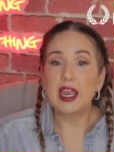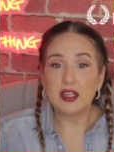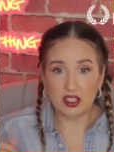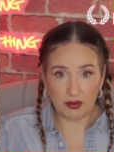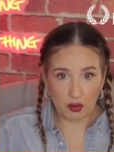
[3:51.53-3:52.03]

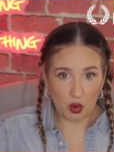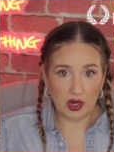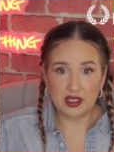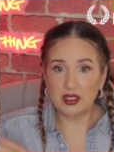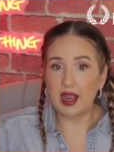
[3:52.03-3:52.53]
And of
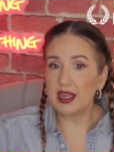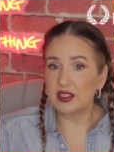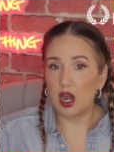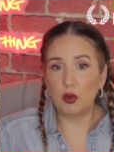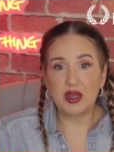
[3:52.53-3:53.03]
course,
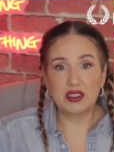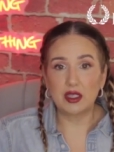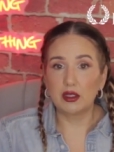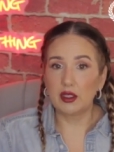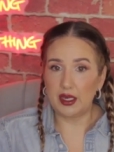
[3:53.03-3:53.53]
as always,
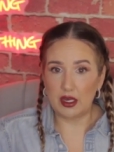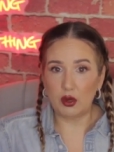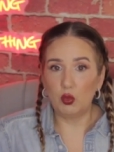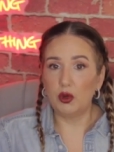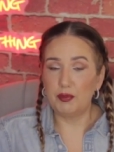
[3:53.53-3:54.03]
the
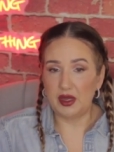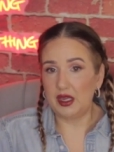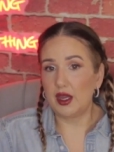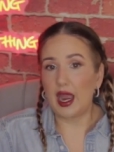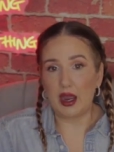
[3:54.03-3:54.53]
link will
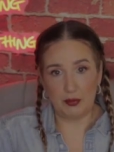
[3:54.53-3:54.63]
be